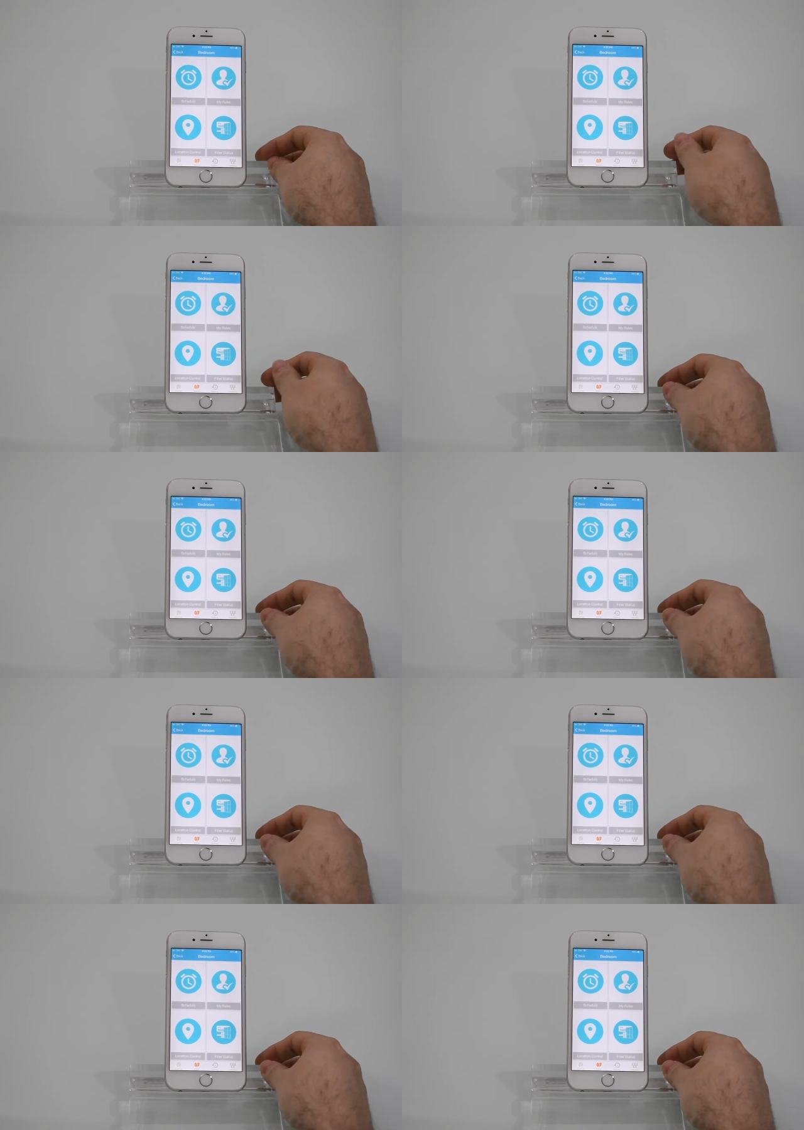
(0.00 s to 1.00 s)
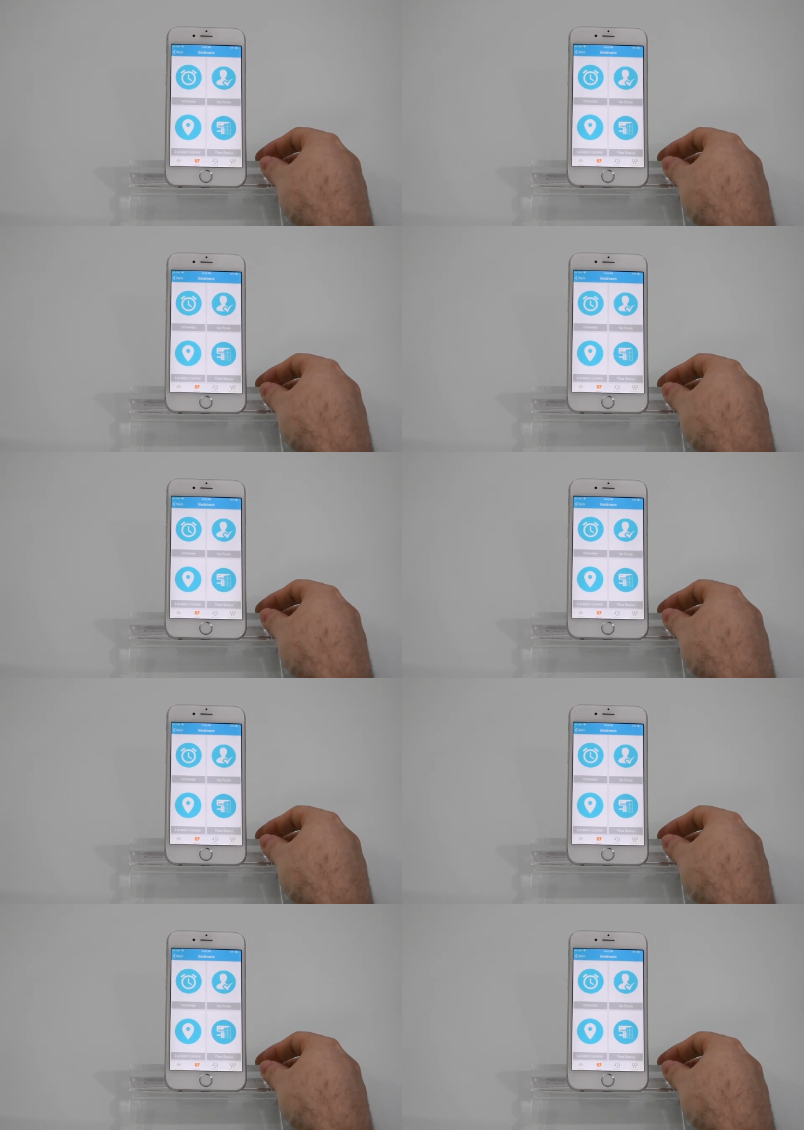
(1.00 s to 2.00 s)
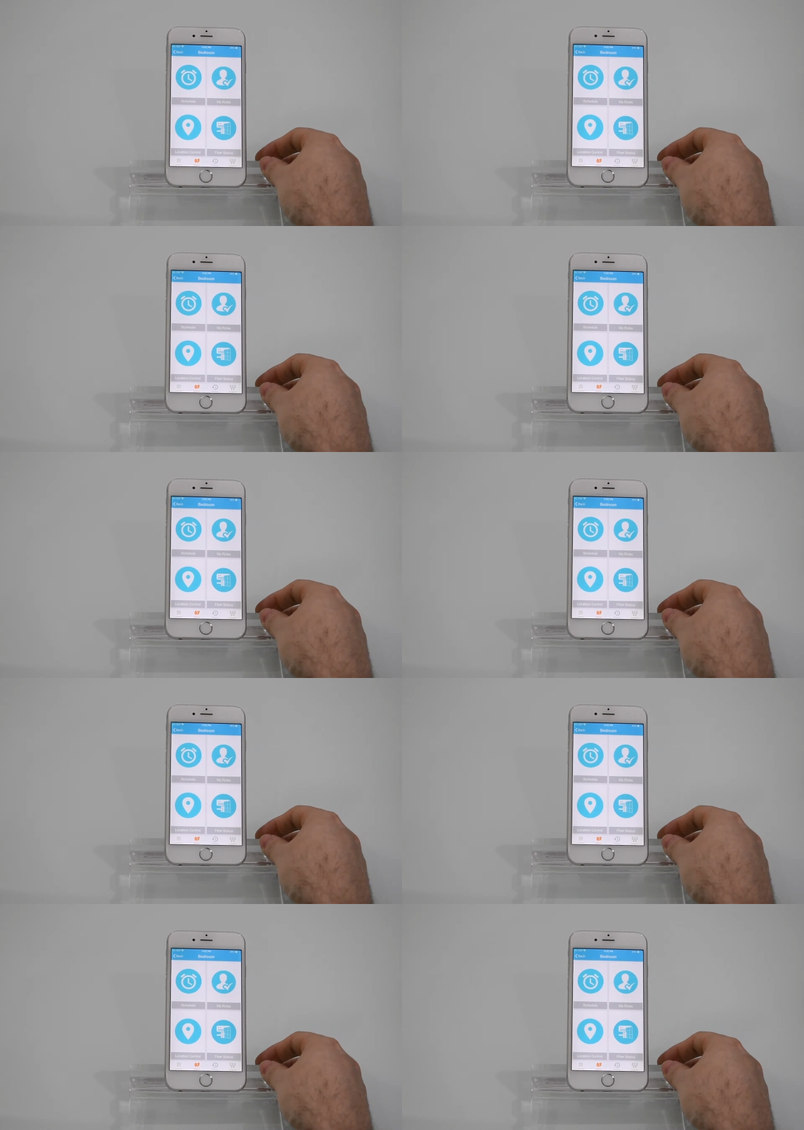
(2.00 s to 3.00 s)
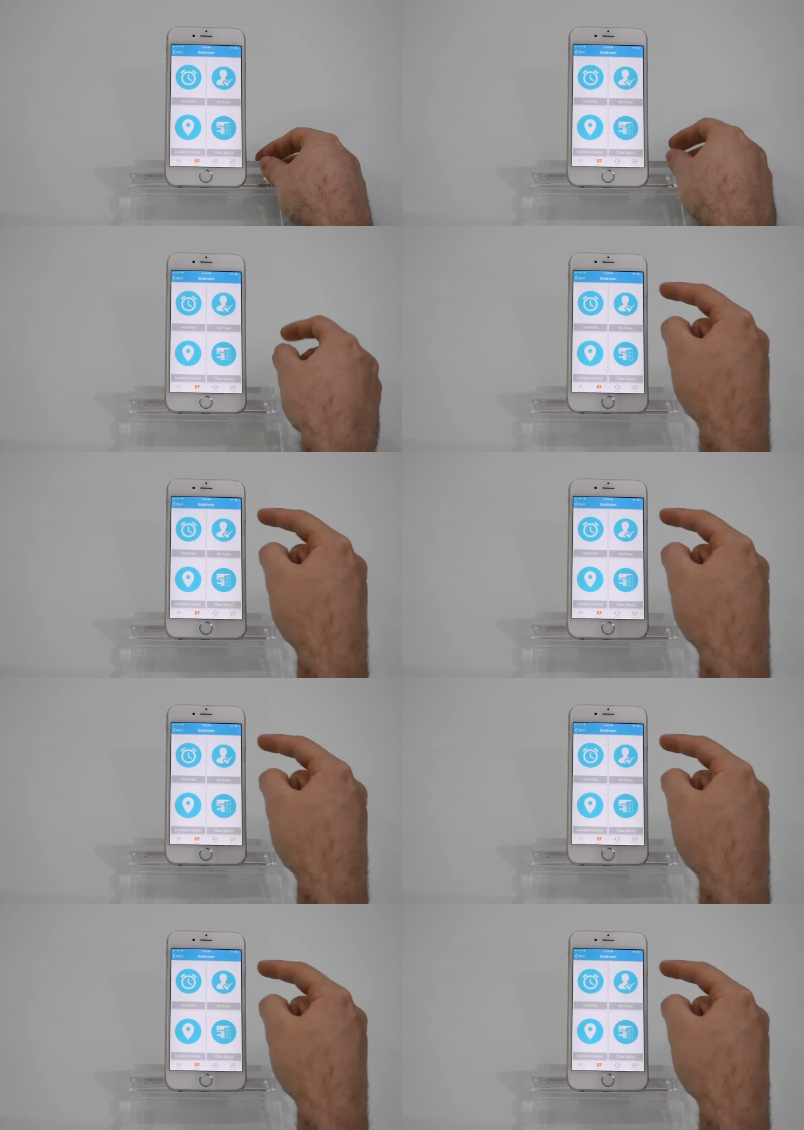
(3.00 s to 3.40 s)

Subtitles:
(no speaker visible)